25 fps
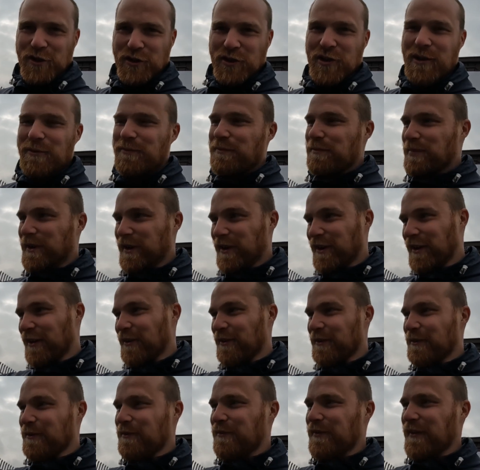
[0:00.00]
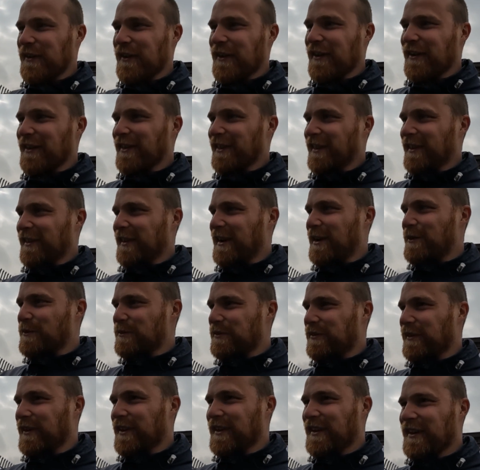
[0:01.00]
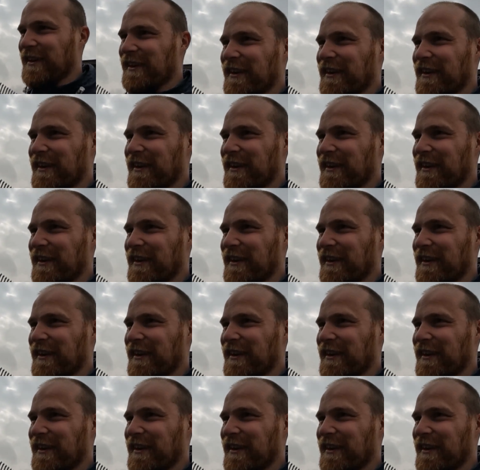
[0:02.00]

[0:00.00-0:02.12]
shop part of this outfit.